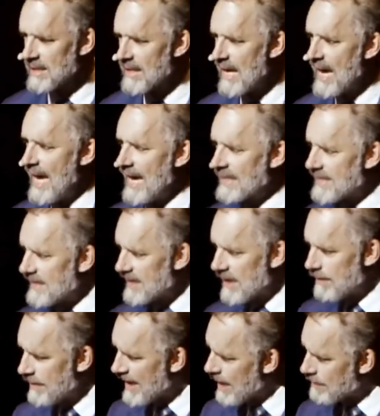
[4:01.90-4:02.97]
it. It's easy
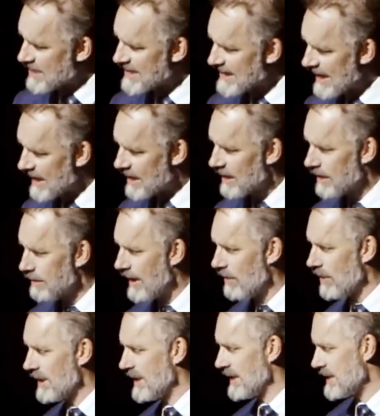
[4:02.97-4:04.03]
to become cynical
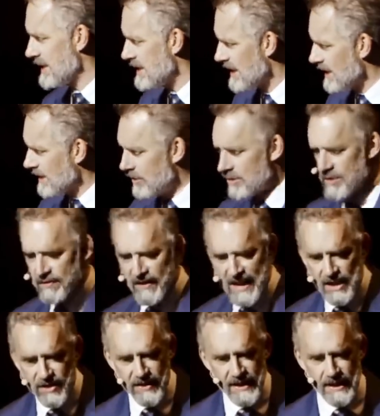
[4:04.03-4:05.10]
about it. It's easy to lose
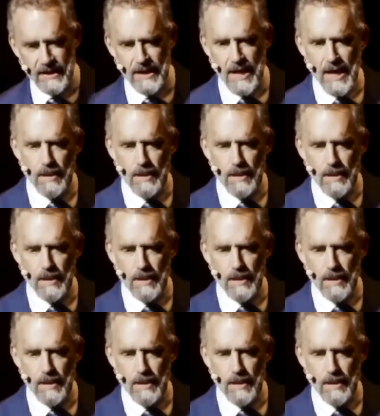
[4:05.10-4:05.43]
faith in it.